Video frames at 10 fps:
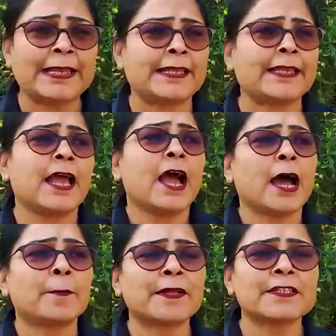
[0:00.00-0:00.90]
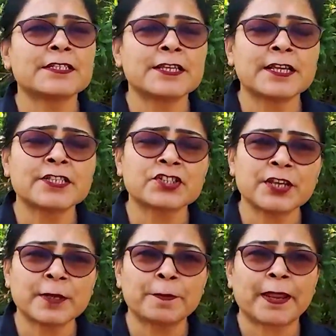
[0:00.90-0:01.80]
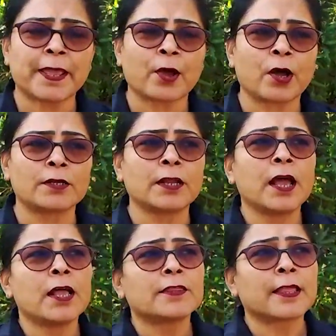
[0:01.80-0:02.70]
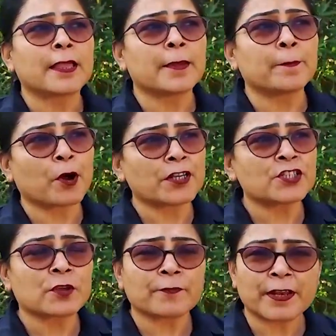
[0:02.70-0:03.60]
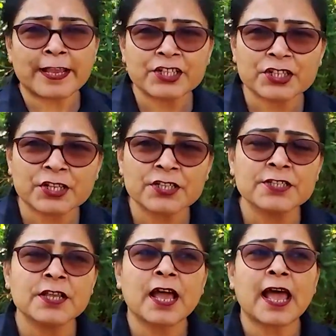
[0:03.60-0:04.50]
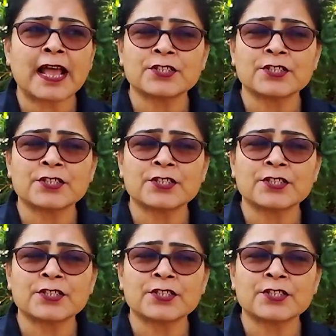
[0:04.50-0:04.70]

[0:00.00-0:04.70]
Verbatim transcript: Bhaili are presenting a street play on the importance of elections.